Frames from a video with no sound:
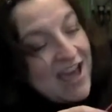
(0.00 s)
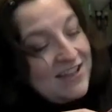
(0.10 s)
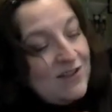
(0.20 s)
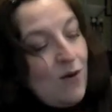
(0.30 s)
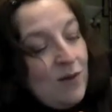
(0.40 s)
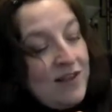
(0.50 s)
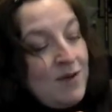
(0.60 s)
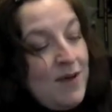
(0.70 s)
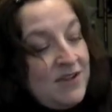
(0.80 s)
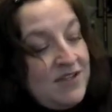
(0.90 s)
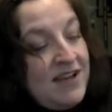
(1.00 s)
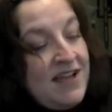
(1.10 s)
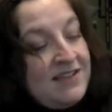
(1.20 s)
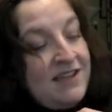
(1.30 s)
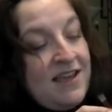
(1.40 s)
It's only about
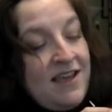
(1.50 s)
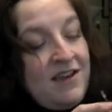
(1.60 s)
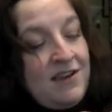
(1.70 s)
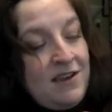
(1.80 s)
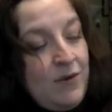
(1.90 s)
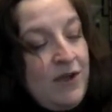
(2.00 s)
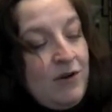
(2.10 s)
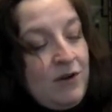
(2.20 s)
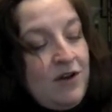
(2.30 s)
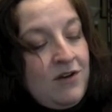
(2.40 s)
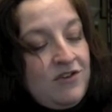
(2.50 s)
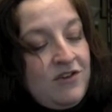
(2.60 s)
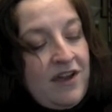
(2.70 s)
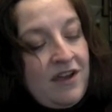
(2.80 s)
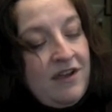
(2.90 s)
tenacity and knowing a good trick.